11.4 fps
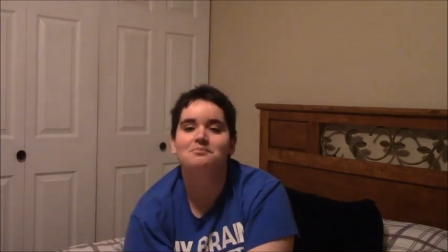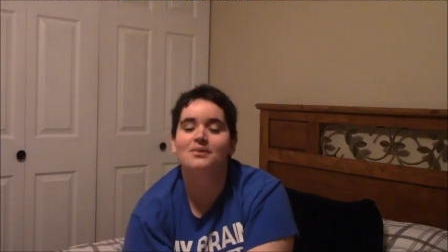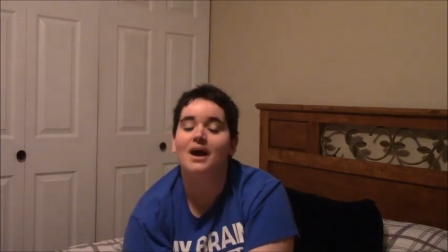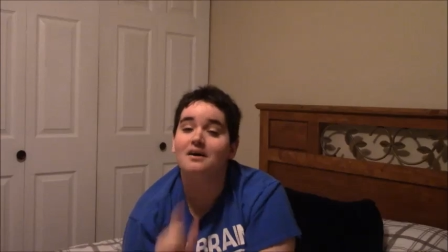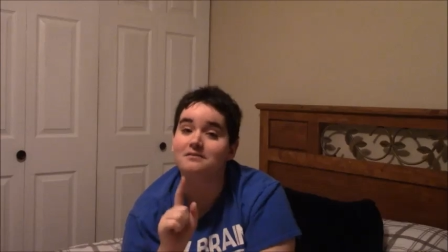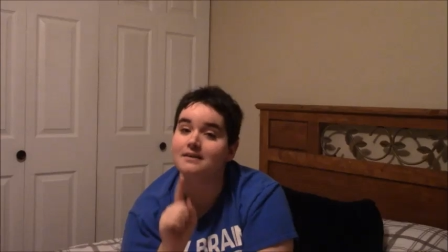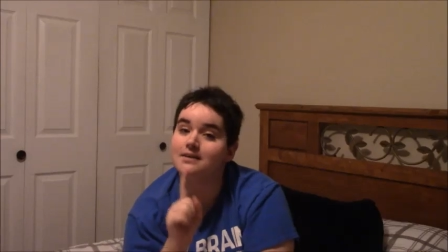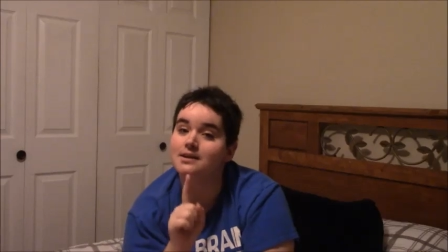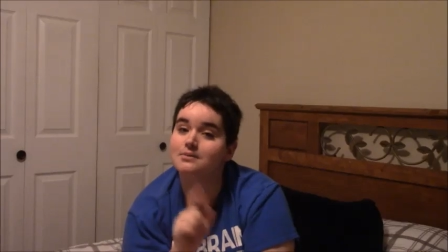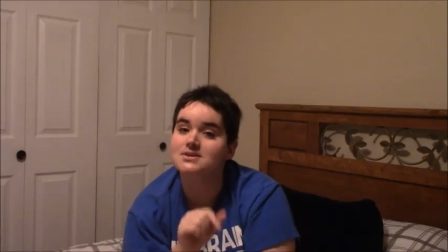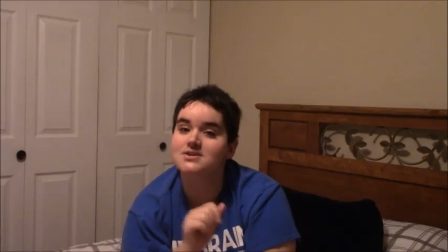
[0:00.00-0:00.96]
Now, if I
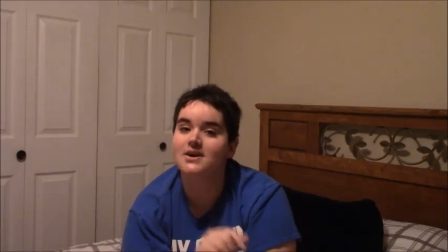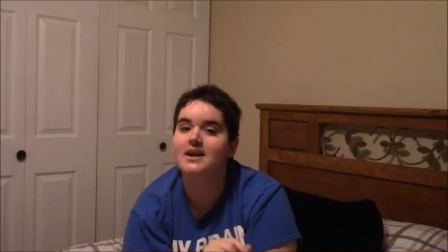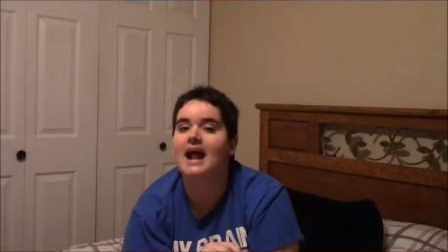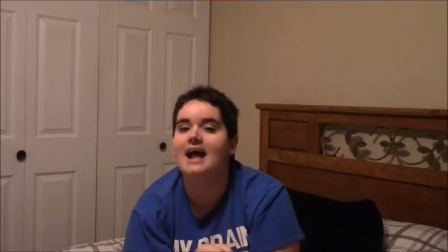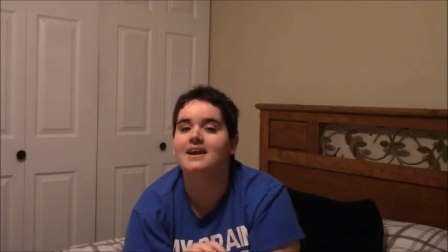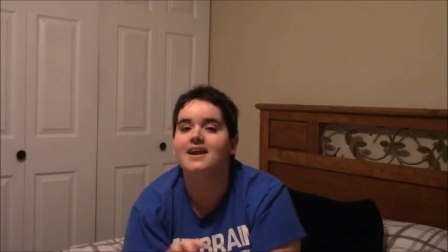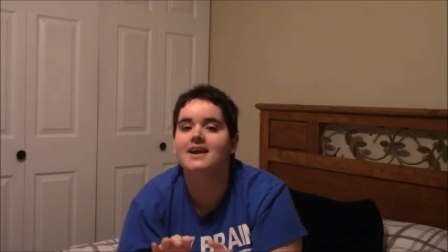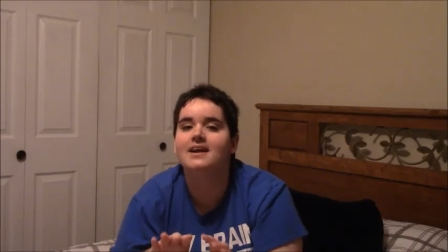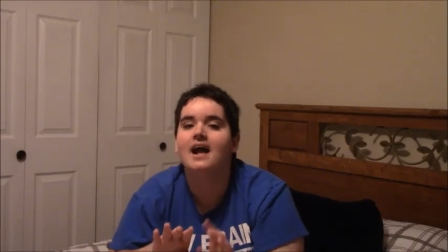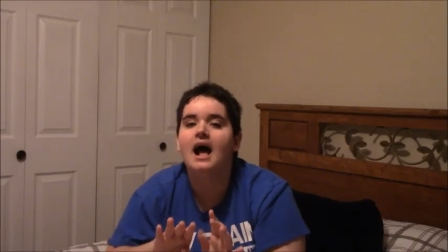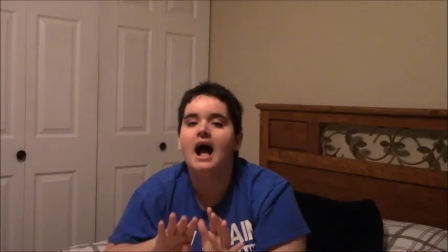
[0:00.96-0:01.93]
really was good at
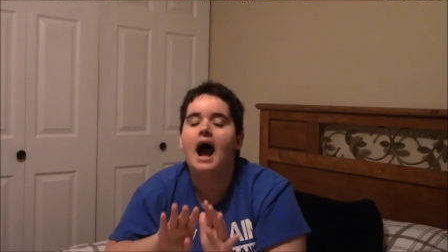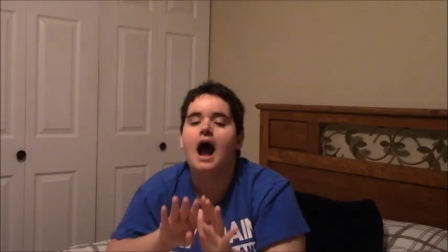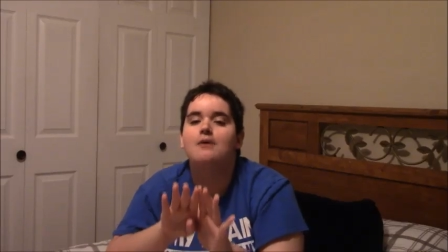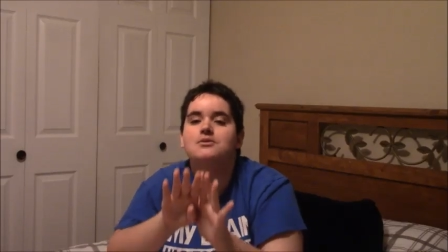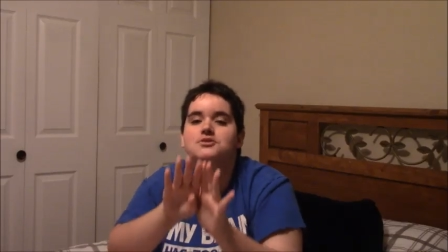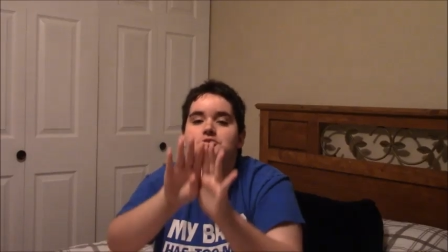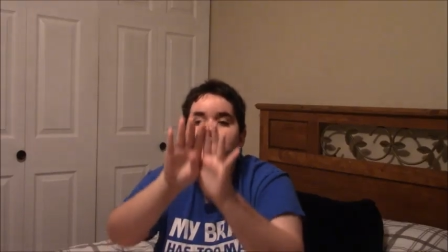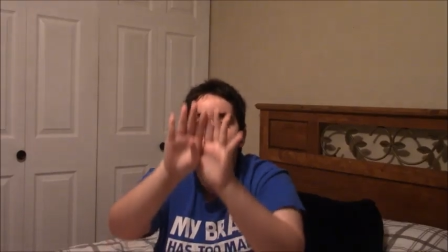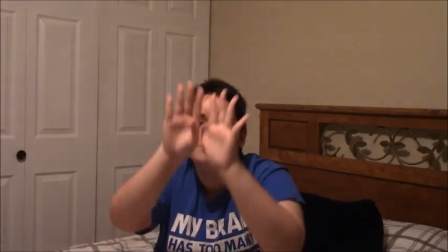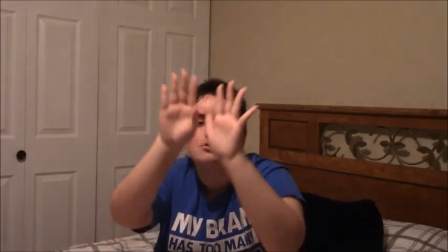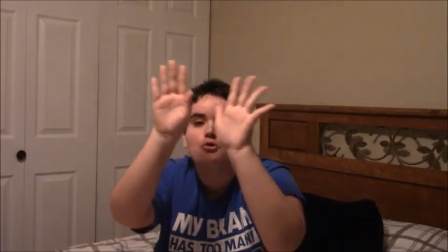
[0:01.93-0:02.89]
editing, I would do
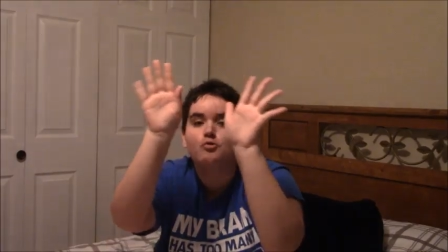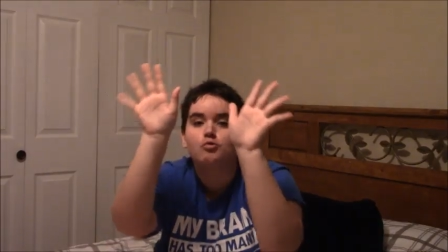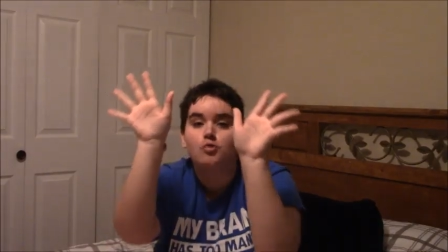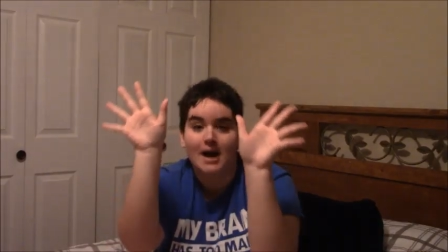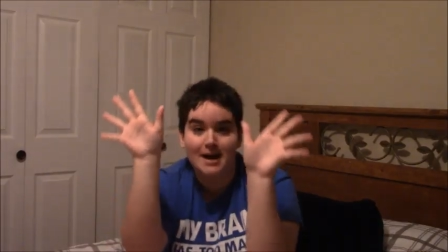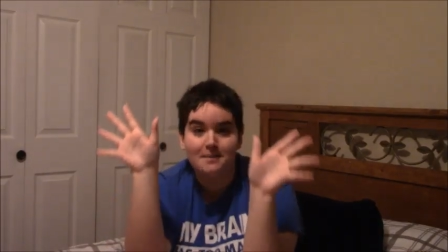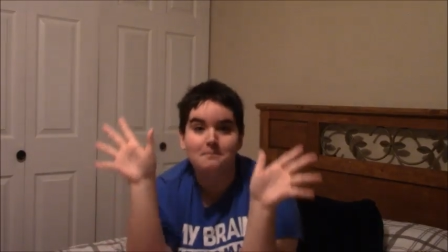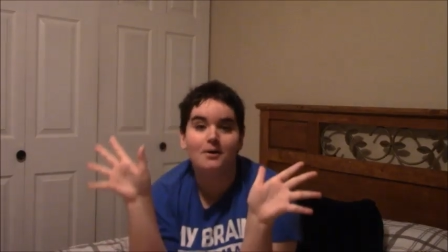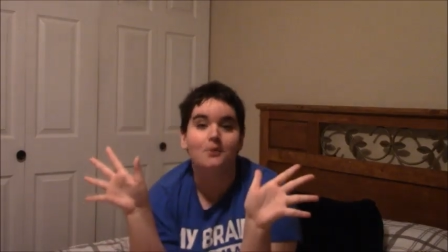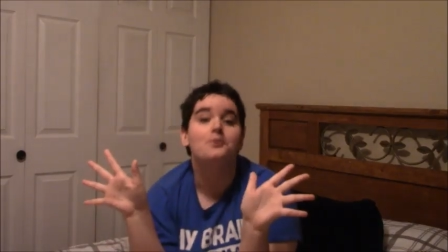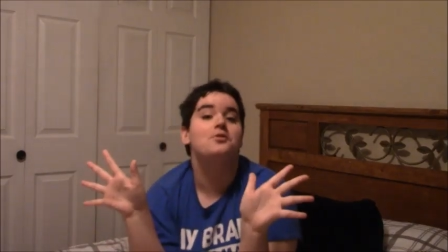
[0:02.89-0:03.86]
the
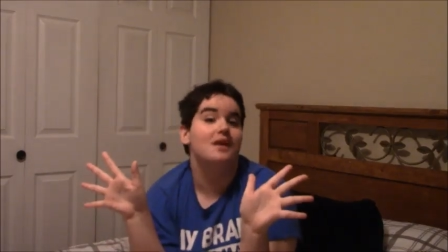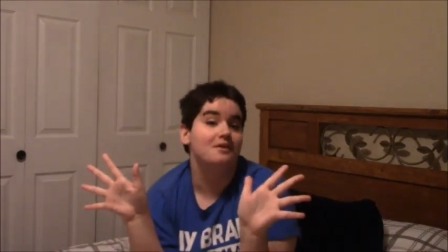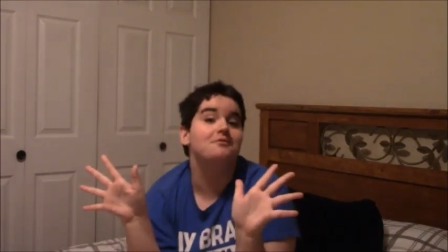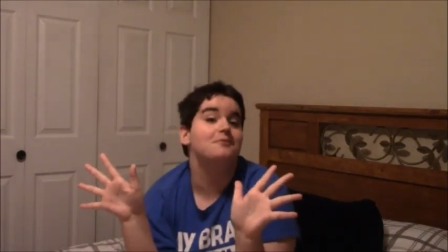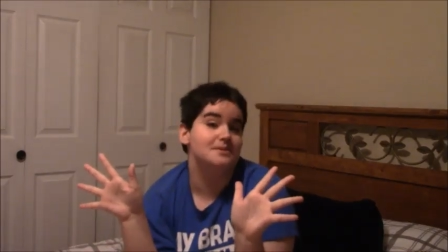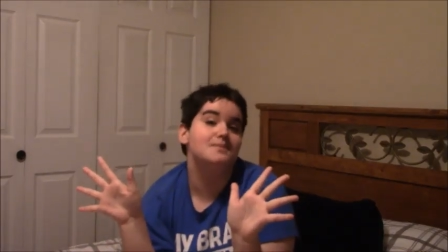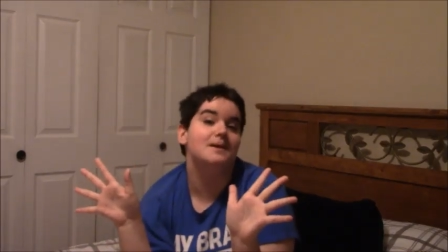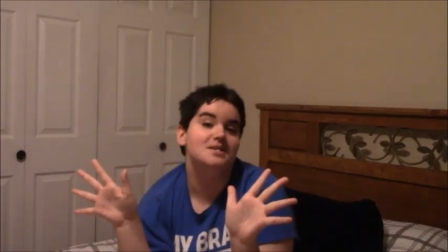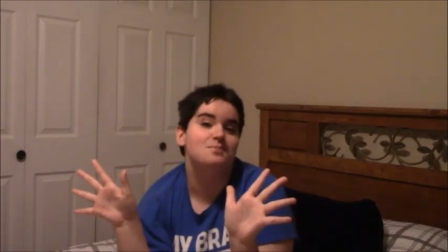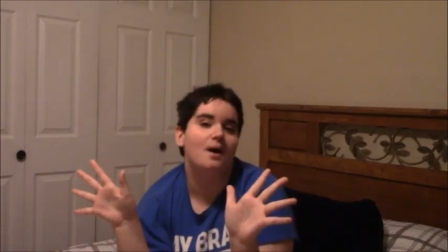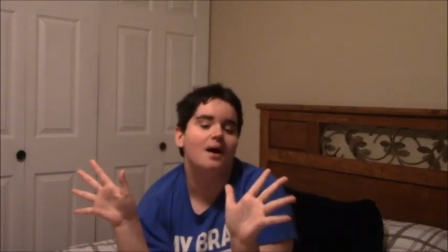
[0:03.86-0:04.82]
rainbow thing from
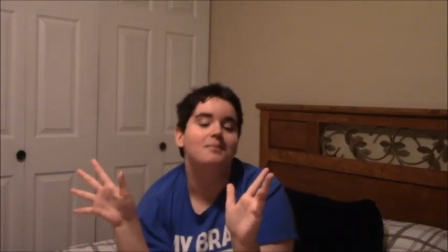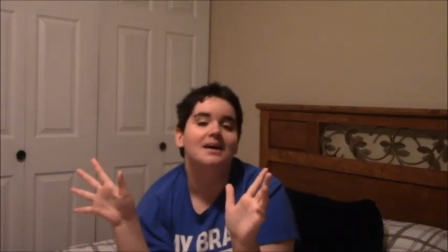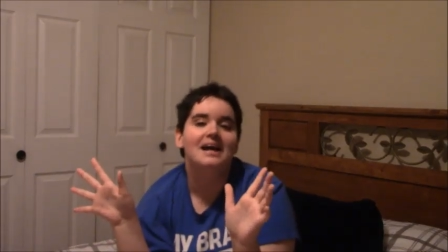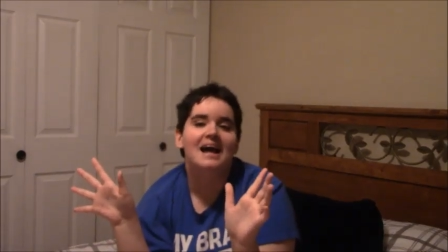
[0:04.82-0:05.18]
SpongeBob.